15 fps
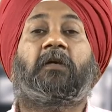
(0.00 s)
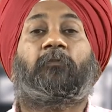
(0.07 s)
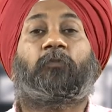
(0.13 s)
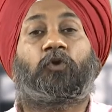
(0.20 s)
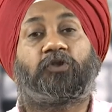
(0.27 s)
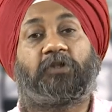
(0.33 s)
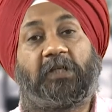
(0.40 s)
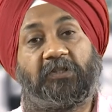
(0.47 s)

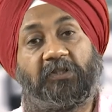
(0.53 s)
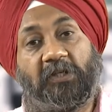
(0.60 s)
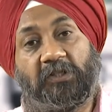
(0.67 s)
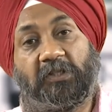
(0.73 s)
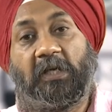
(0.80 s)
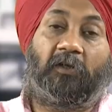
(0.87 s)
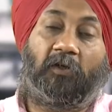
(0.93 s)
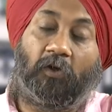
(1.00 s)

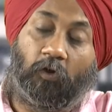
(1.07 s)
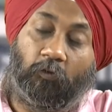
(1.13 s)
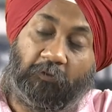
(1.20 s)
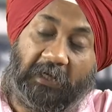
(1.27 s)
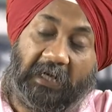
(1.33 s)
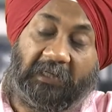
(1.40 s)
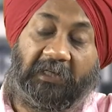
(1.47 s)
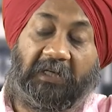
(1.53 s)
processes of
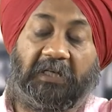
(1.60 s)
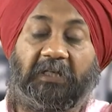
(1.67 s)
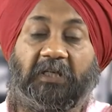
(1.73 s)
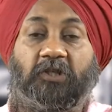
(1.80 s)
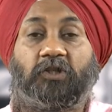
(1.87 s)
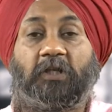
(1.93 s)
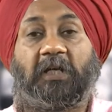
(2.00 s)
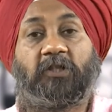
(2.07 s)
electric
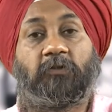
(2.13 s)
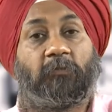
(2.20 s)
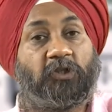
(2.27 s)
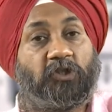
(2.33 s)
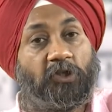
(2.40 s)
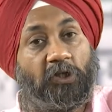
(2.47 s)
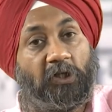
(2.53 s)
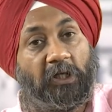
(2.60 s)
discharge
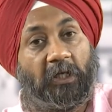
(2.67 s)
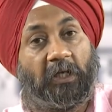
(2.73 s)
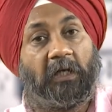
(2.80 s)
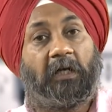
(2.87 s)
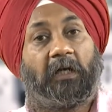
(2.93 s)
machining,